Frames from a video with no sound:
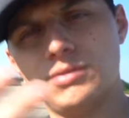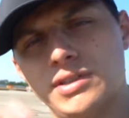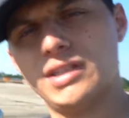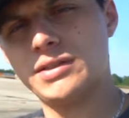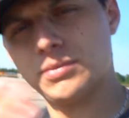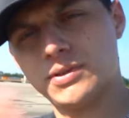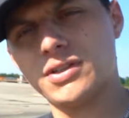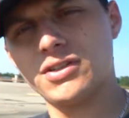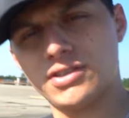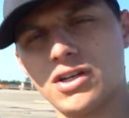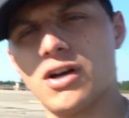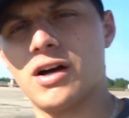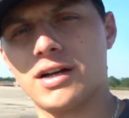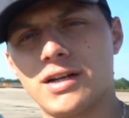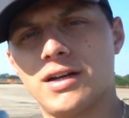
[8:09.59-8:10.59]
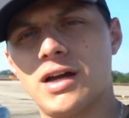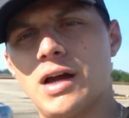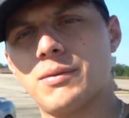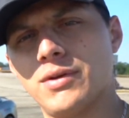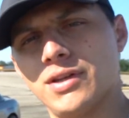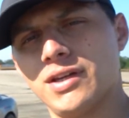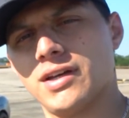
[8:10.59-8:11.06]
This was a good talk. I
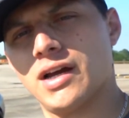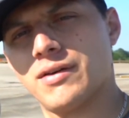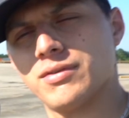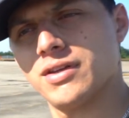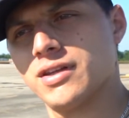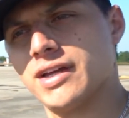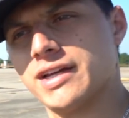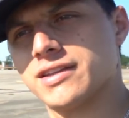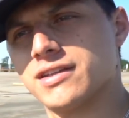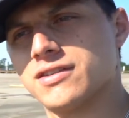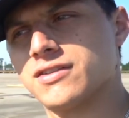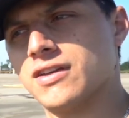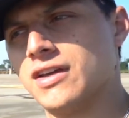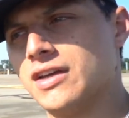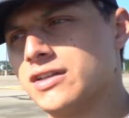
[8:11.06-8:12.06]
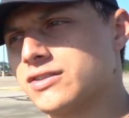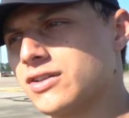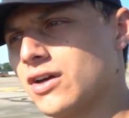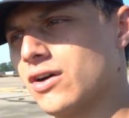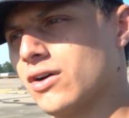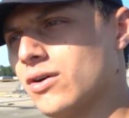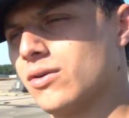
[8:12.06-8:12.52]
really like this.
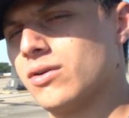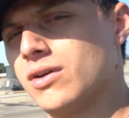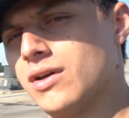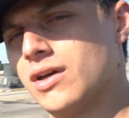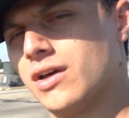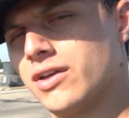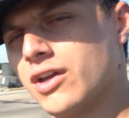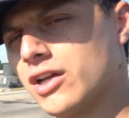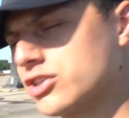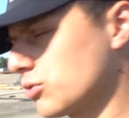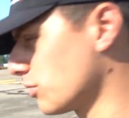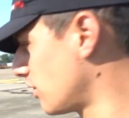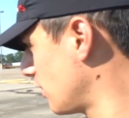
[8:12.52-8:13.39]
So, not sure what